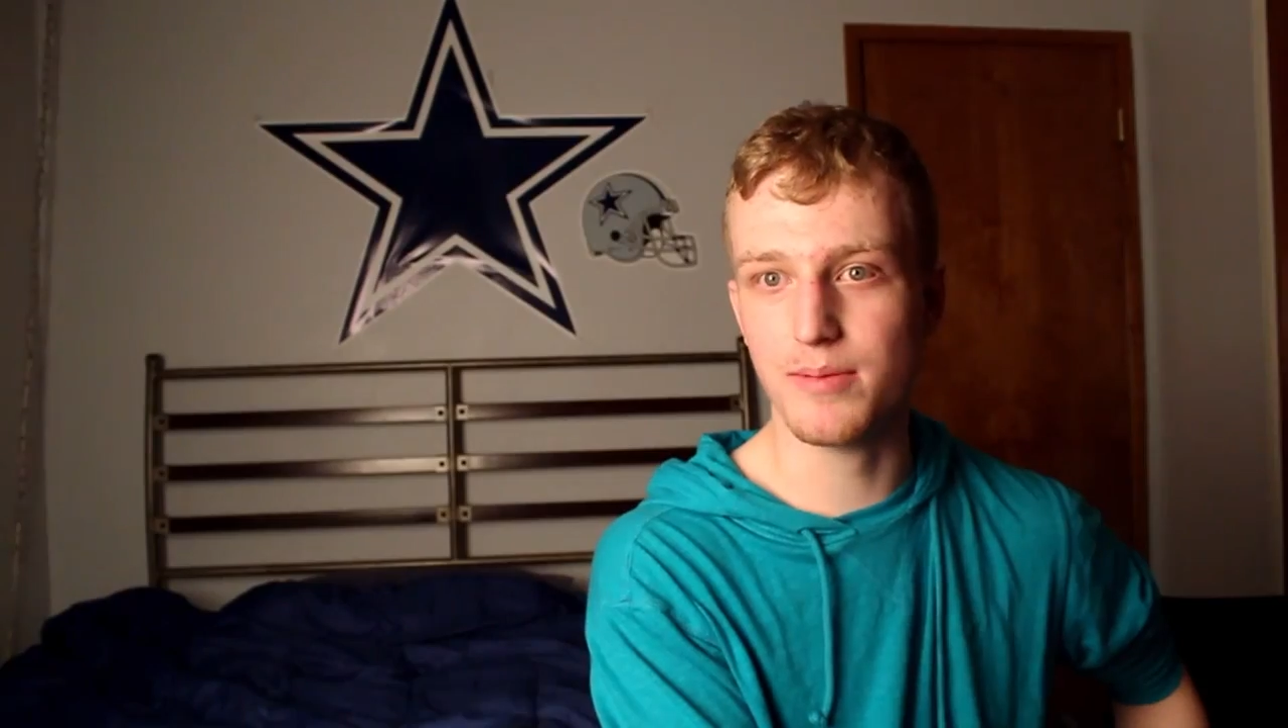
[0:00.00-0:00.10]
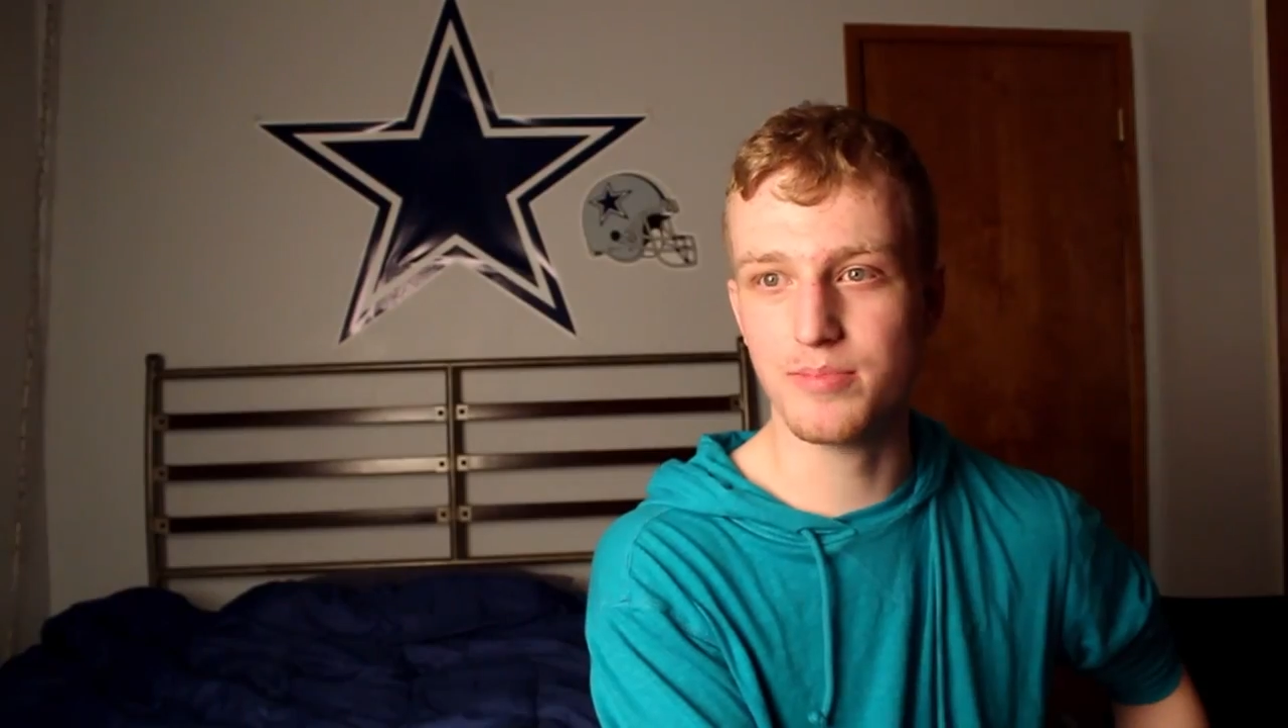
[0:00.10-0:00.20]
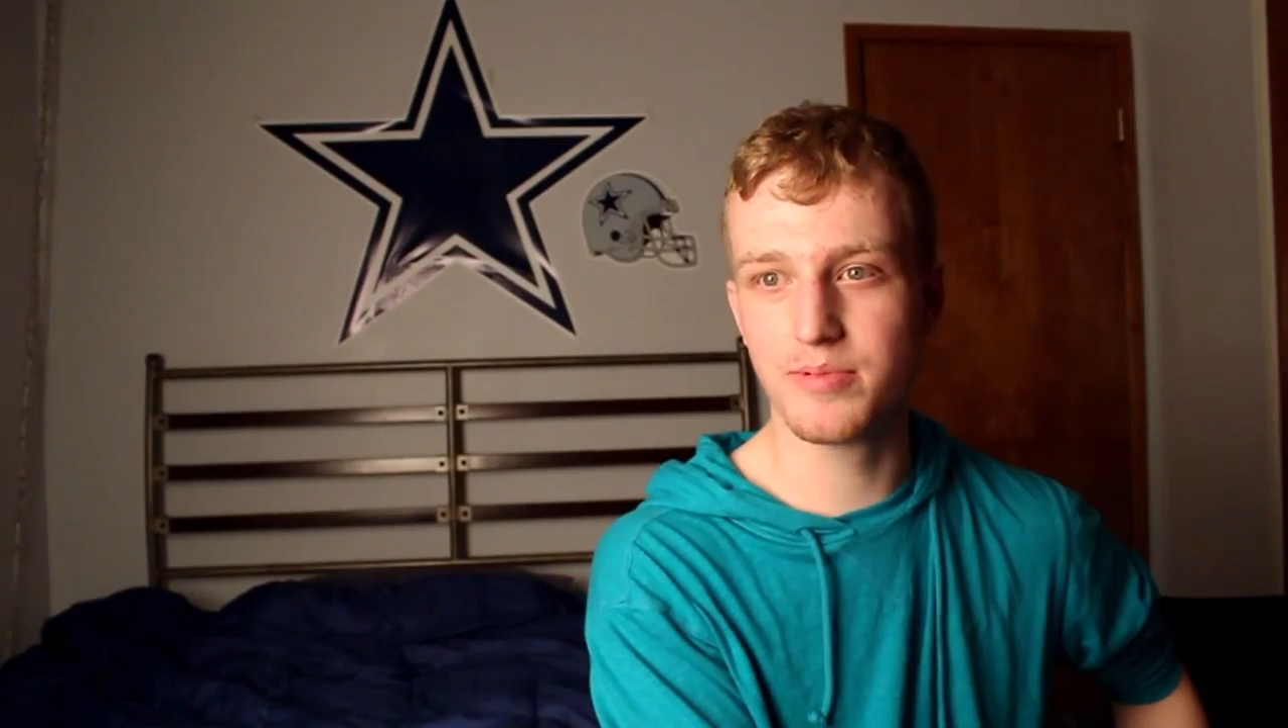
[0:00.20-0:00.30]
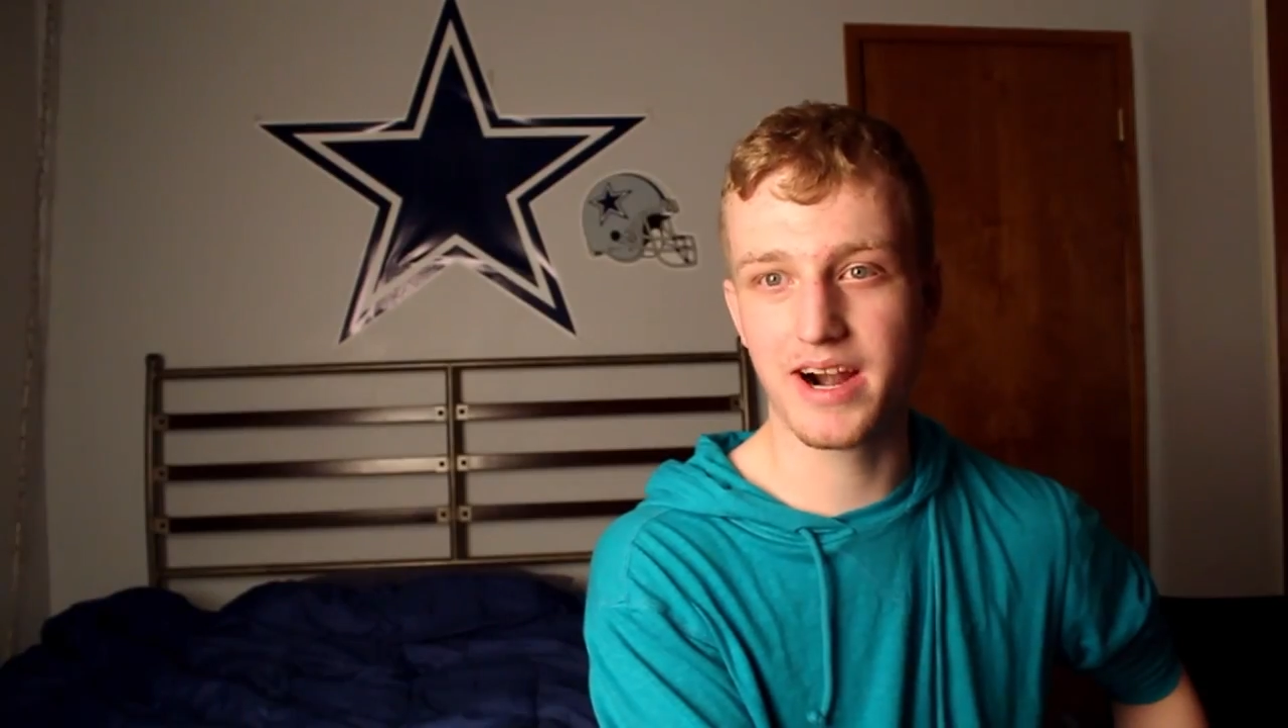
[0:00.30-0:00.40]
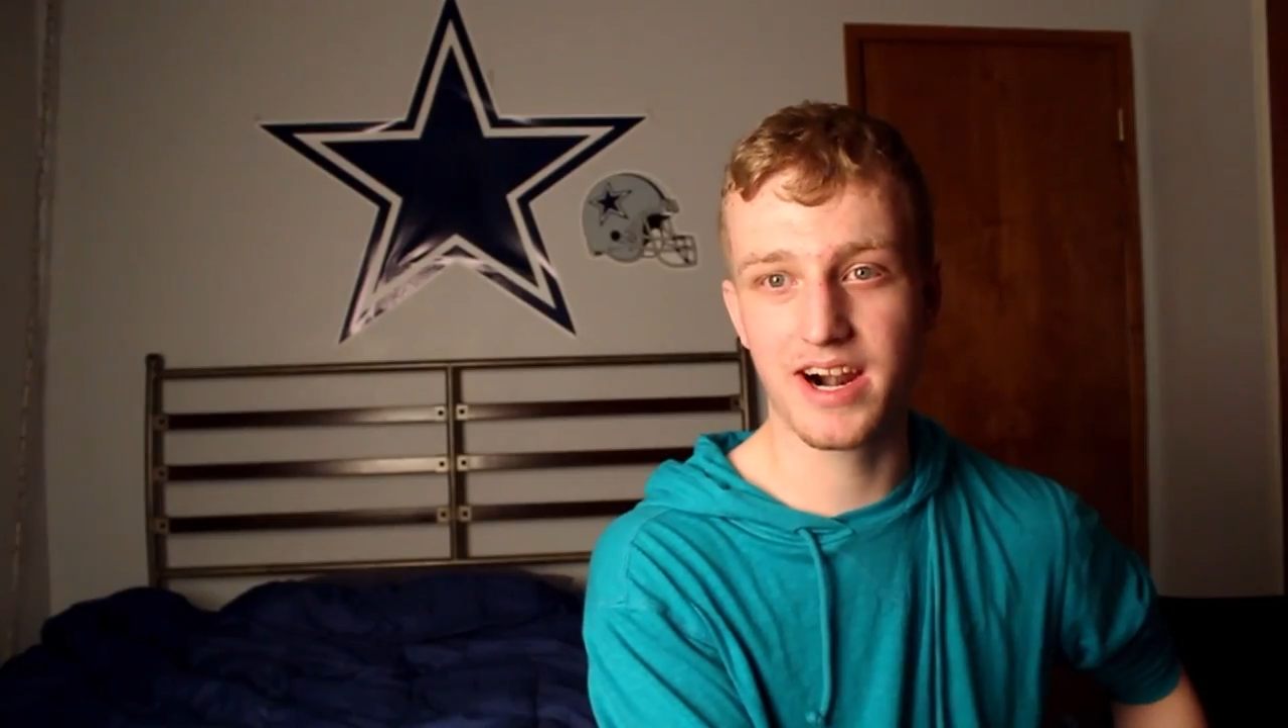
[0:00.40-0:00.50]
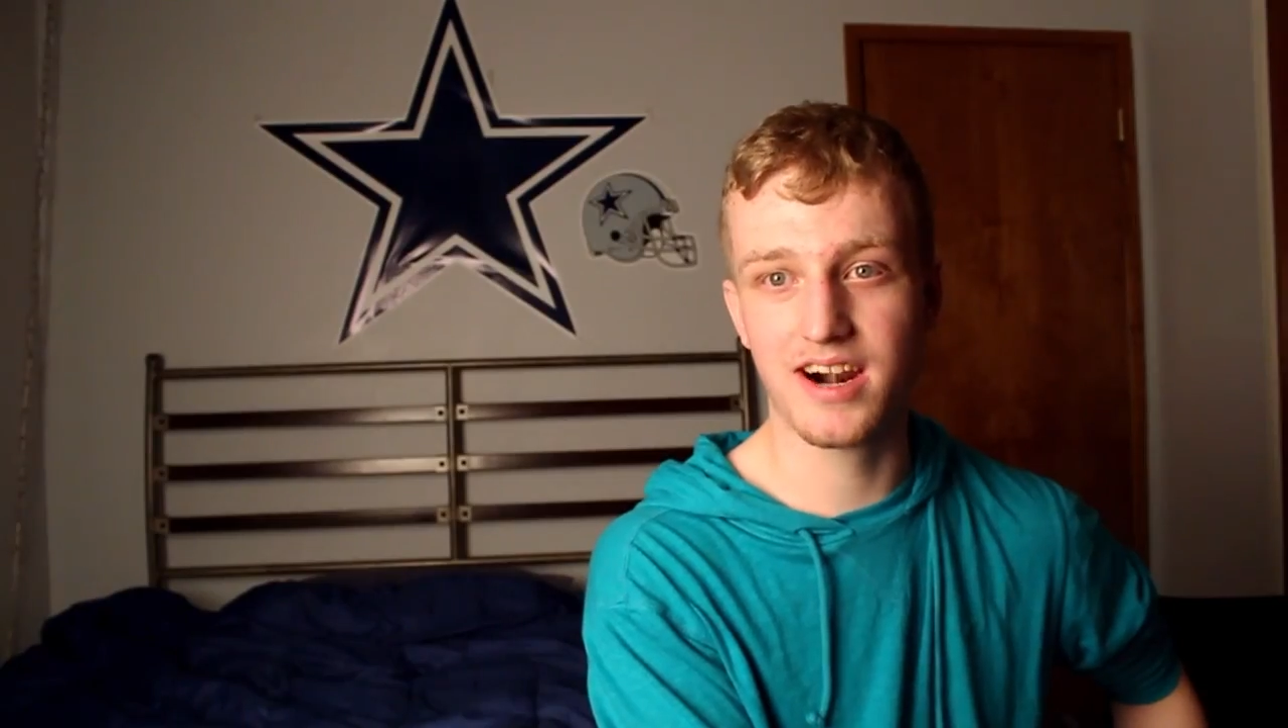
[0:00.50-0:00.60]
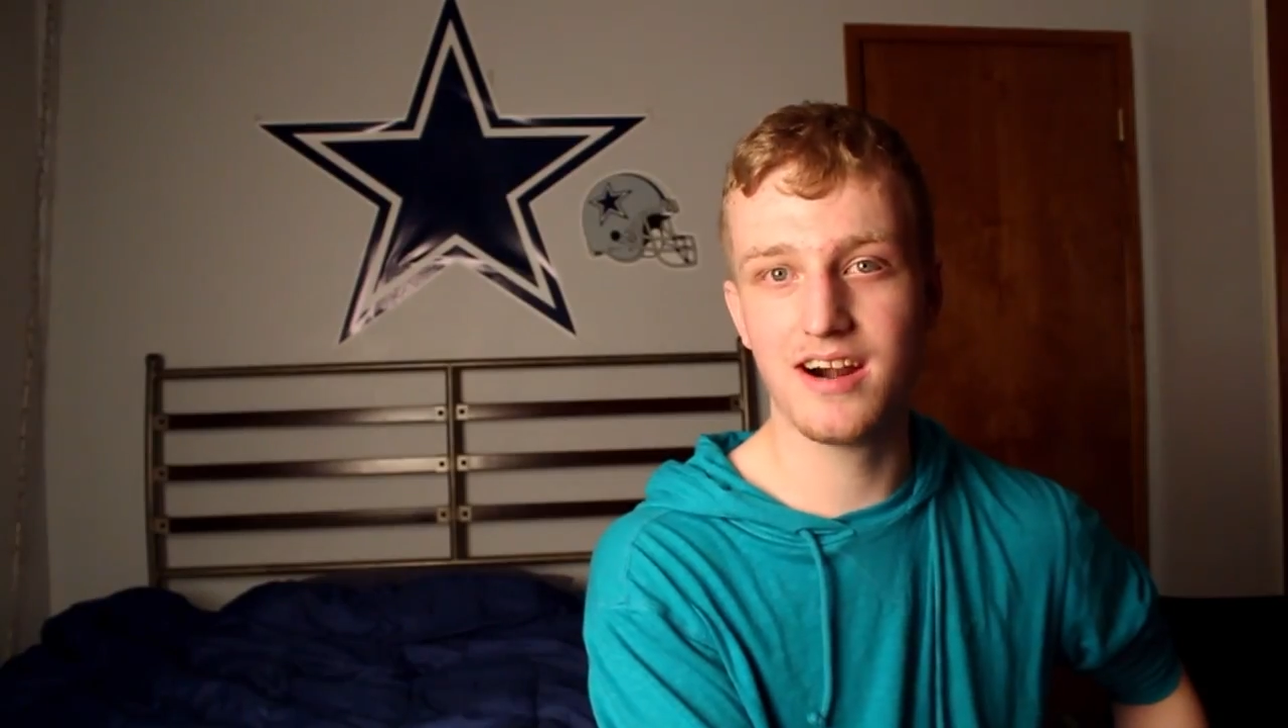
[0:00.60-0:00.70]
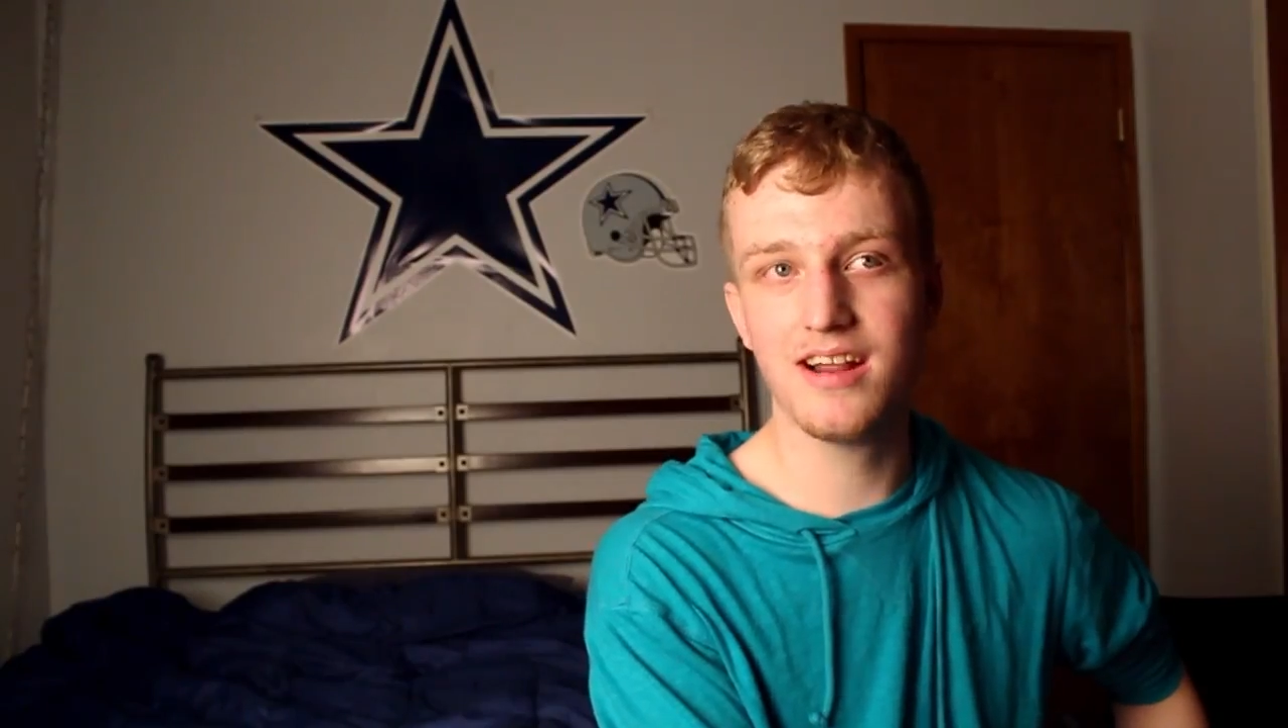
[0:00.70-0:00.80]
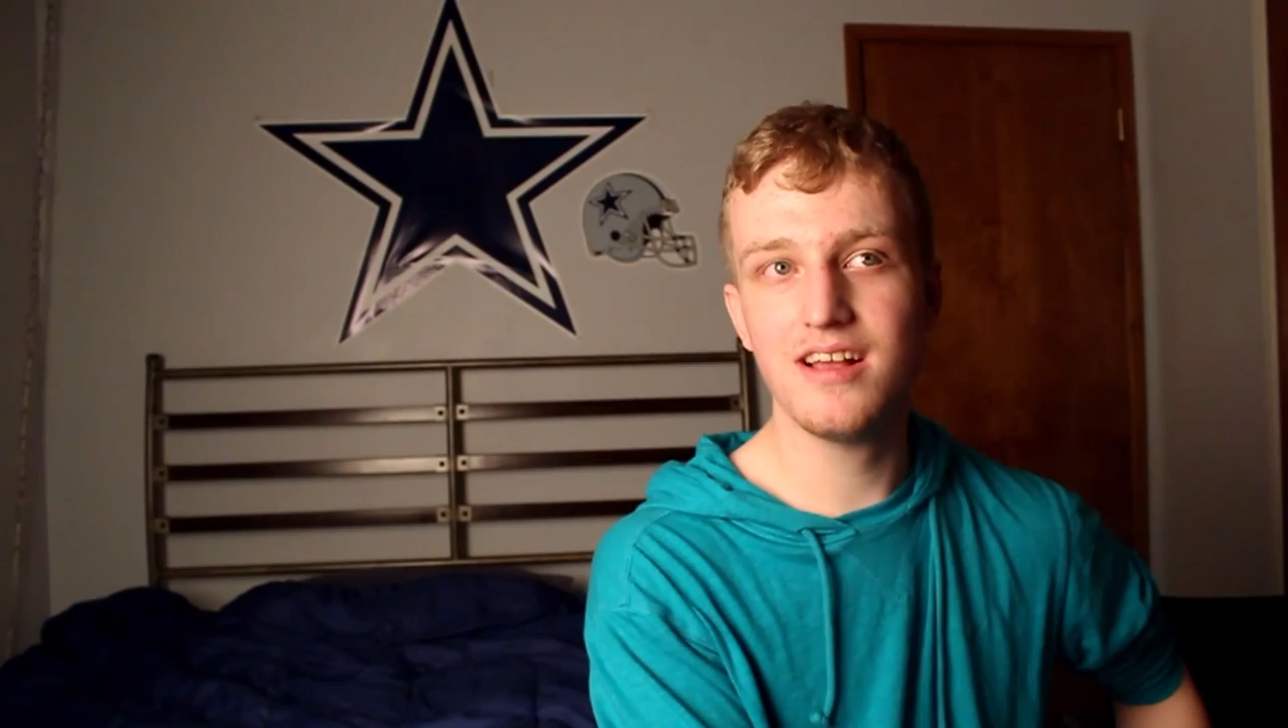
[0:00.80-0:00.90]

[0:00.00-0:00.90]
up where